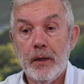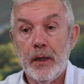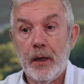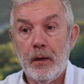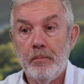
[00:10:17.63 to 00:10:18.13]

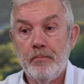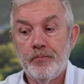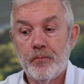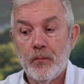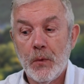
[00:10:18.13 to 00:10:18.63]
And
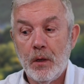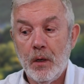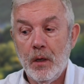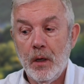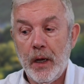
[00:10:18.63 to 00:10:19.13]

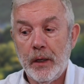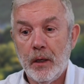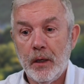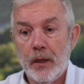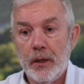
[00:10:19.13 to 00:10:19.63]

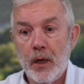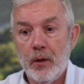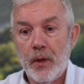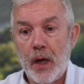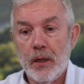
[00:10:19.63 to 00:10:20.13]
I
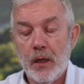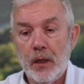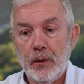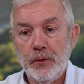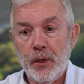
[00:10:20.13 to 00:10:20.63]
know that,
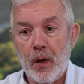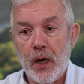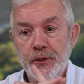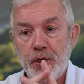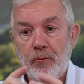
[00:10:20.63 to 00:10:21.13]

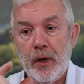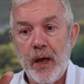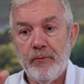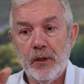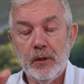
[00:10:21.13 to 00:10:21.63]
I generally
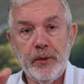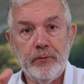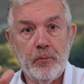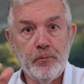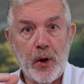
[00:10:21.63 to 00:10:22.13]
have a little bit
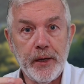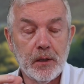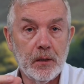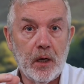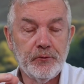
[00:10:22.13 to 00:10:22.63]
of a
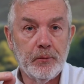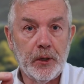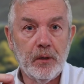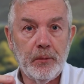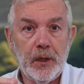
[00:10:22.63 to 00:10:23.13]
break after my
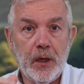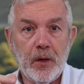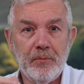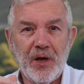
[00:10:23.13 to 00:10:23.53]
Camino.